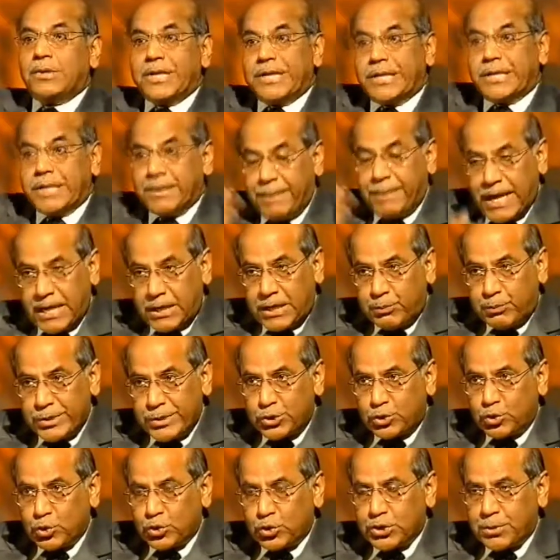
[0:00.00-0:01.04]
The debate
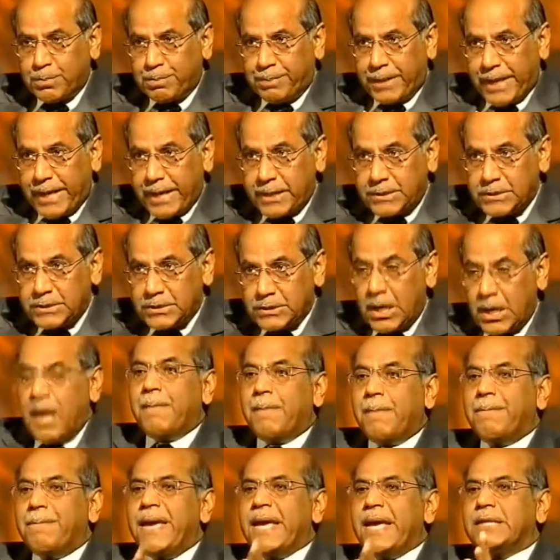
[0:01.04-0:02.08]
which took place
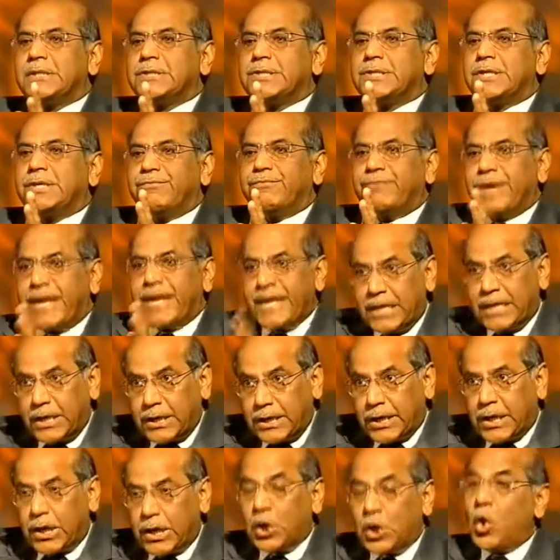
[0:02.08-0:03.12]
makes it very
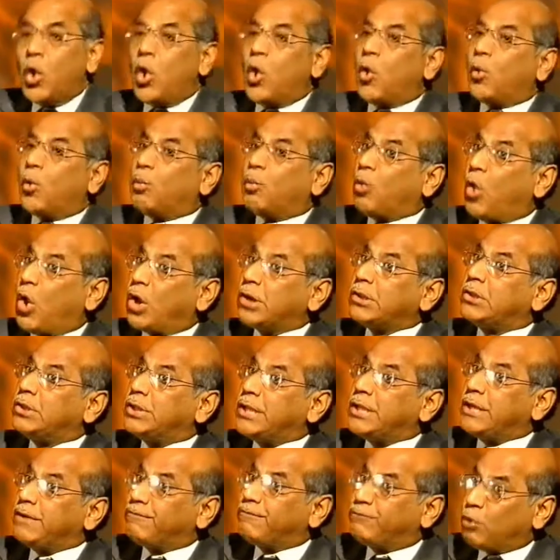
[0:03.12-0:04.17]
clear
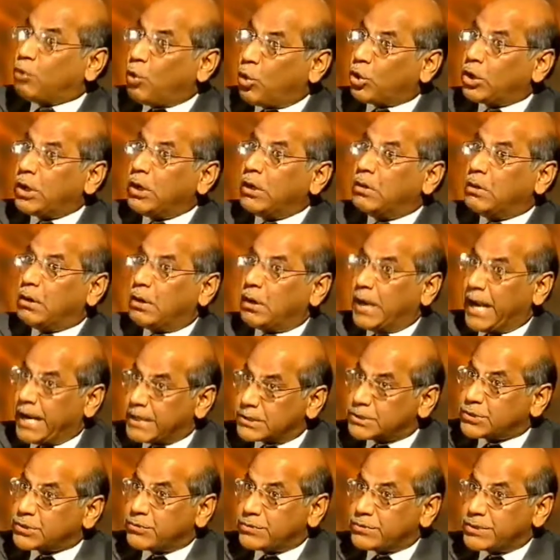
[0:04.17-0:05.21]
what the 4
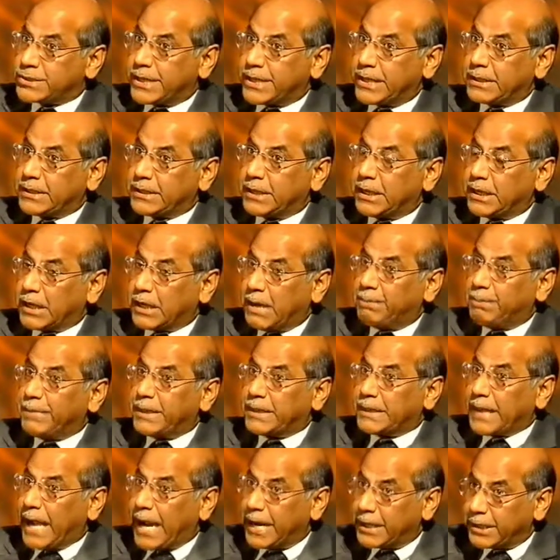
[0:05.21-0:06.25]
heads of state and
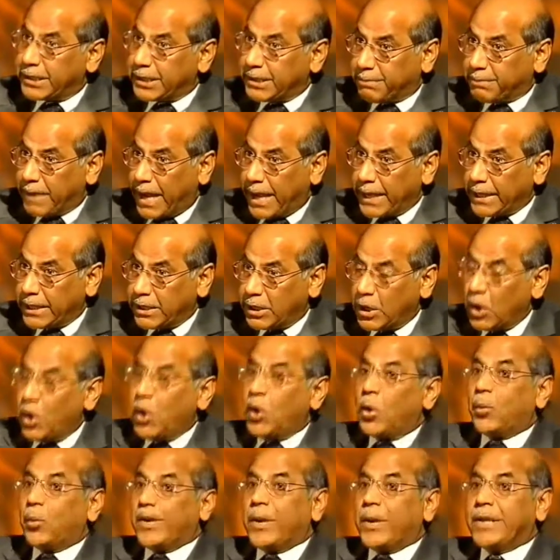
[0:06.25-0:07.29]
government had in mind
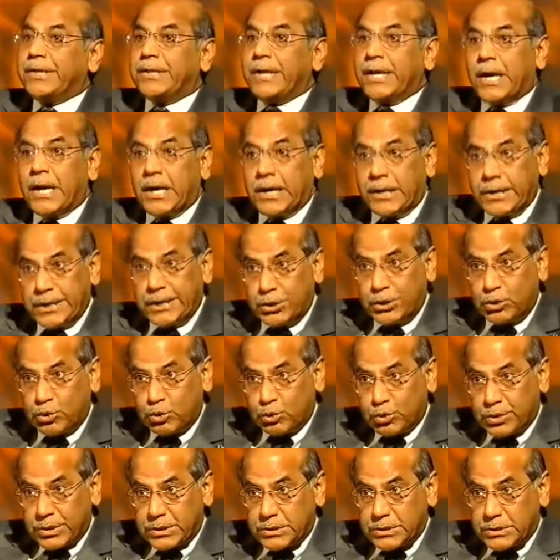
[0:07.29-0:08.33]
when they
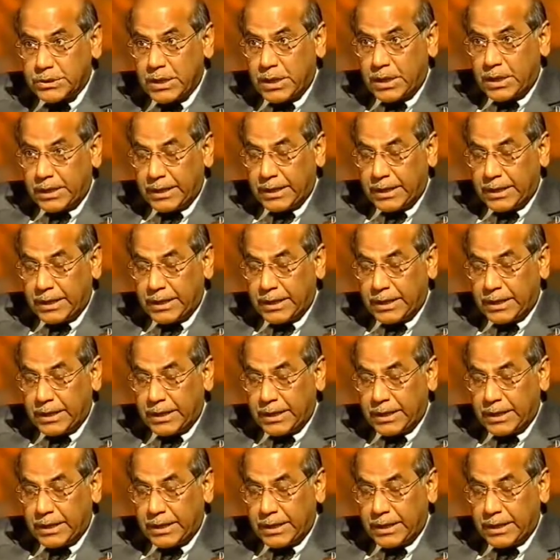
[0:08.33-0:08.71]
agreed to this